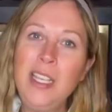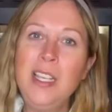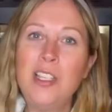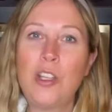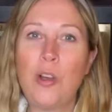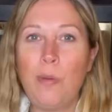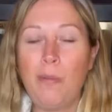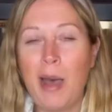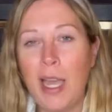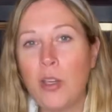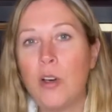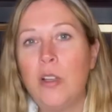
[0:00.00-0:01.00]
So
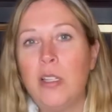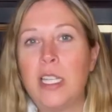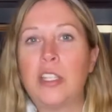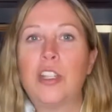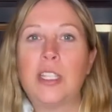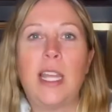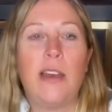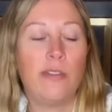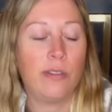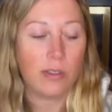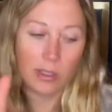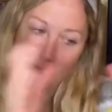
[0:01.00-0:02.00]
my goal is just to have
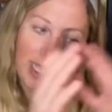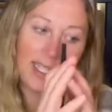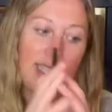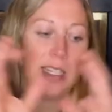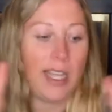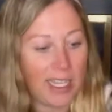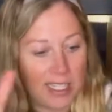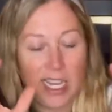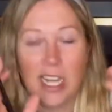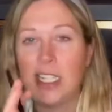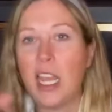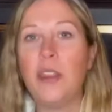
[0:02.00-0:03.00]
a, that
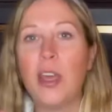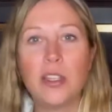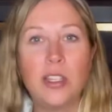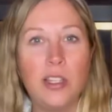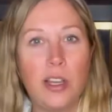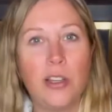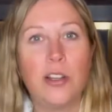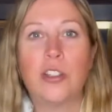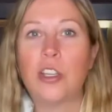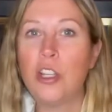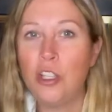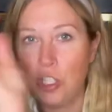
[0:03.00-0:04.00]
set ten thousand dollars
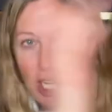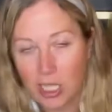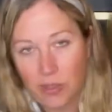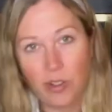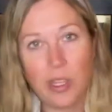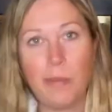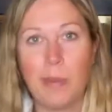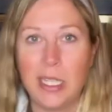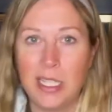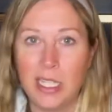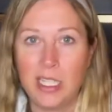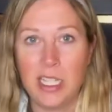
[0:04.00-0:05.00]
just for the P
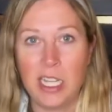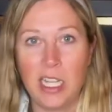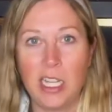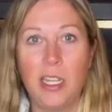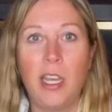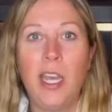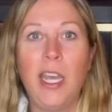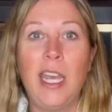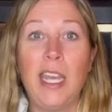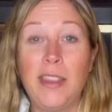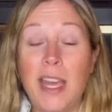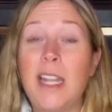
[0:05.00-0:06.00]
C T,
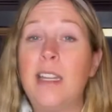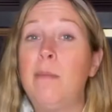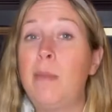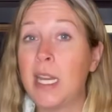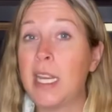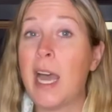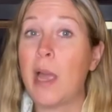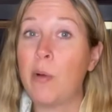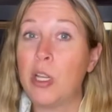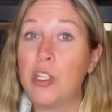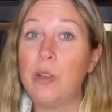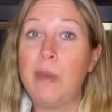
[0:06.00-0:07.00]
and that money I
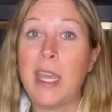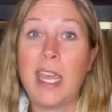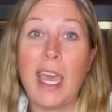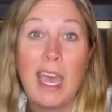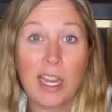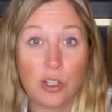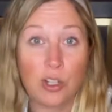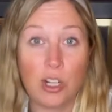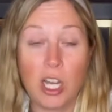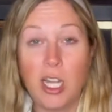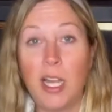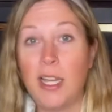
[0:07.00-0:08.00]
want to make
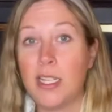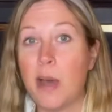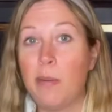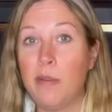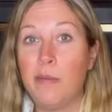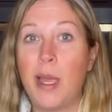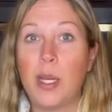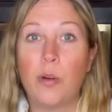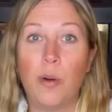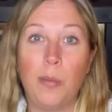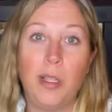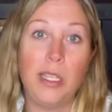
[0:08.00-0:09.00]
extra on top of my
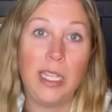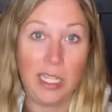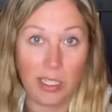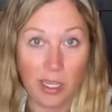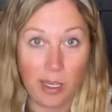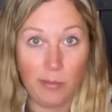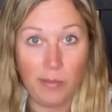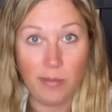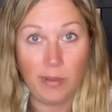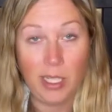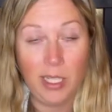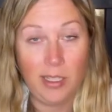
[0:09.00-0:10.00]
normal income.
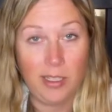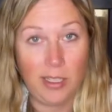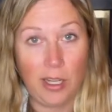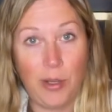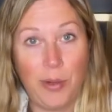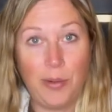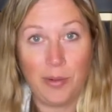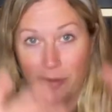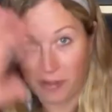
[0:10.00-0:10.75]
So